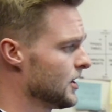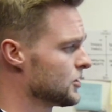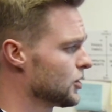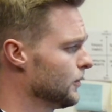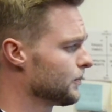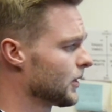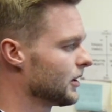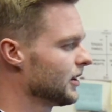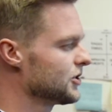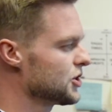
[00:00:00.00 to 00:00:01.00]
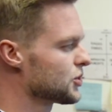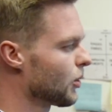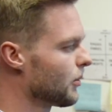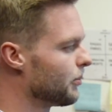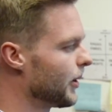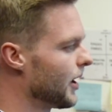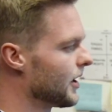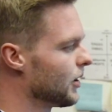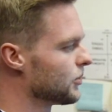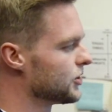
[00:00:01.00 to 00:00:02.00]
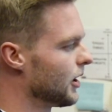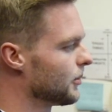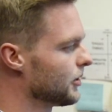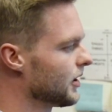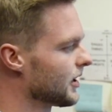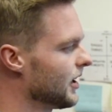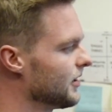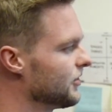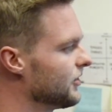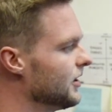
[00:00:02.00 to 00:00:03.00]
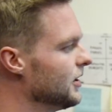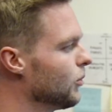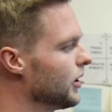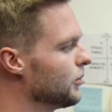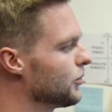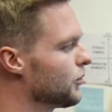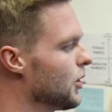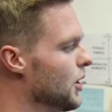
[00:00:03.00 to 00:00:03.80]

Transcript: So let's just sort by odometer and kind of see what it would